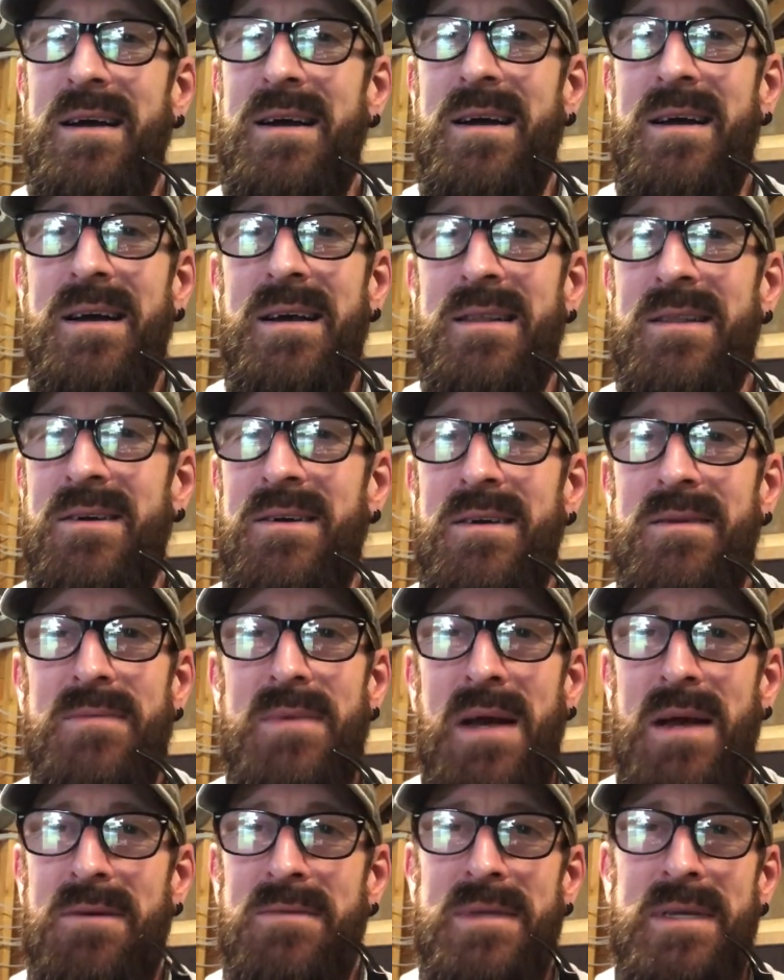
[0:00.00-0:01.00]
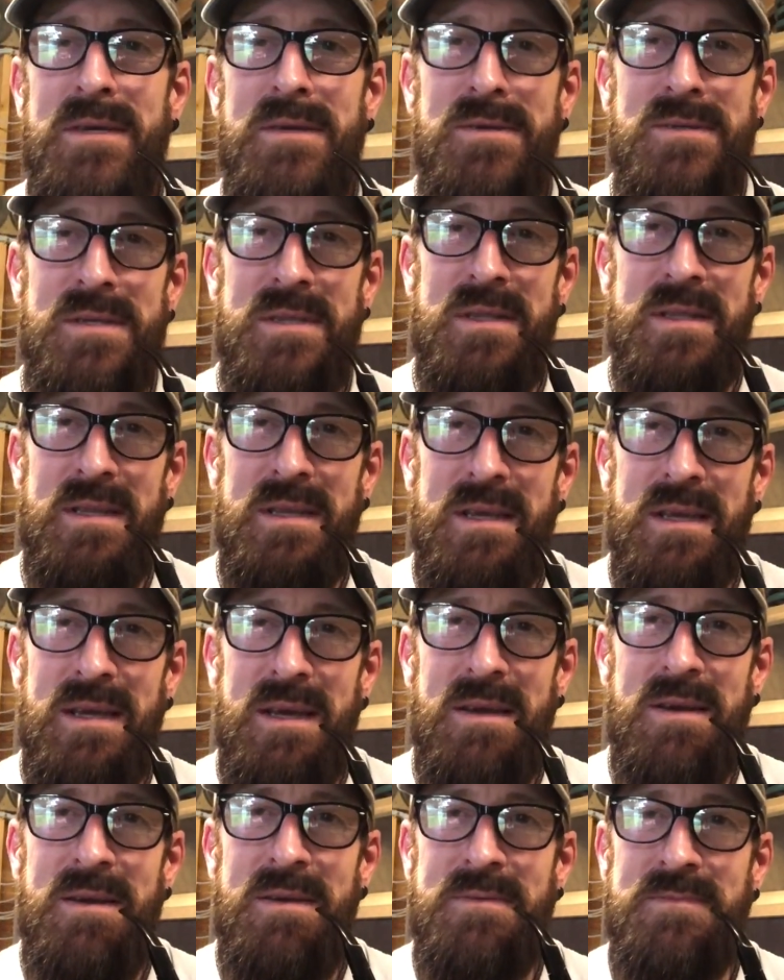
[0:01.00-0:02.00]
and I'm only using
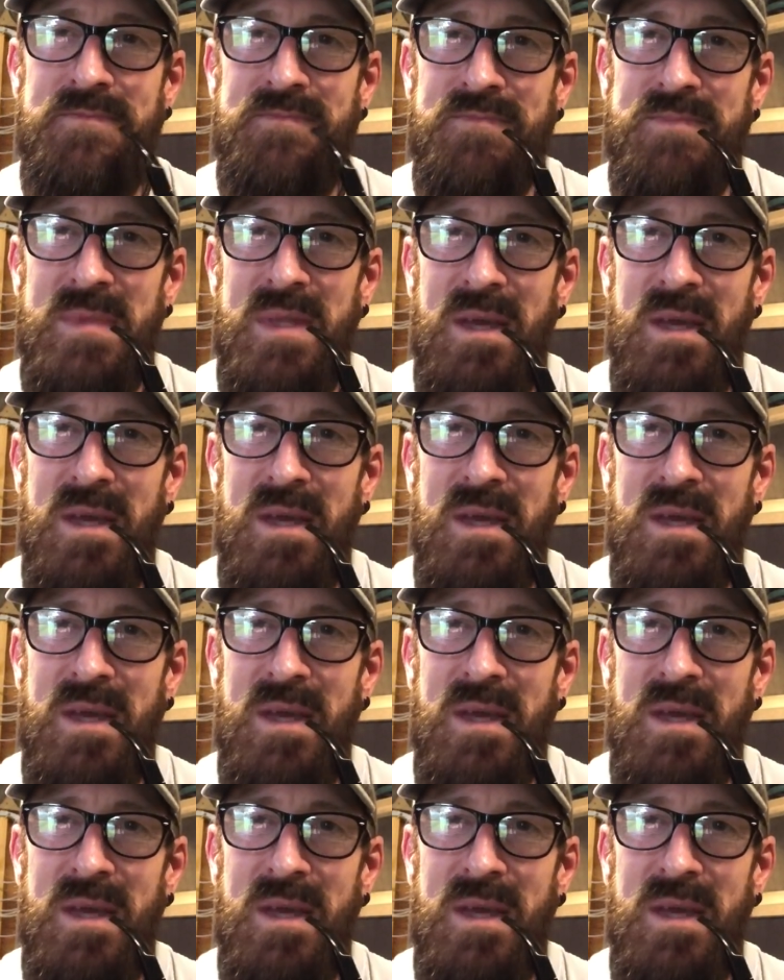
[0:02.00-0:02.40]
the